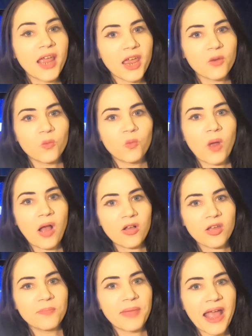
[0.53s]
everyone, and
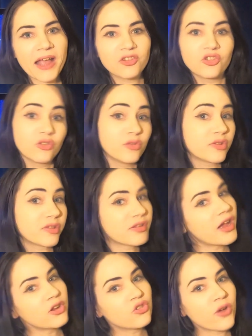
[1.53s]
welcome back to
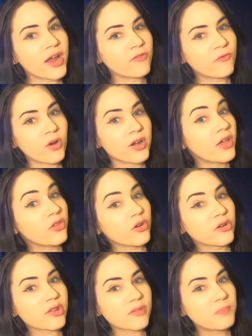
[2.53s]
Stock Trek for
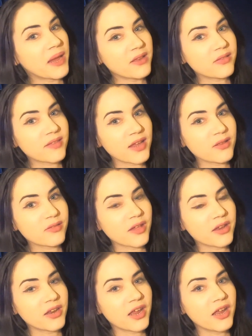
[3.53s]
another Space Day
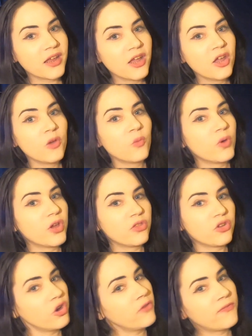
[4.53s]
Sunday with
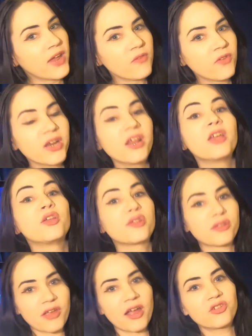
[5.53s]
your favorite
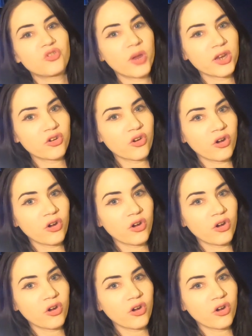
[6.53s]
Stock Trek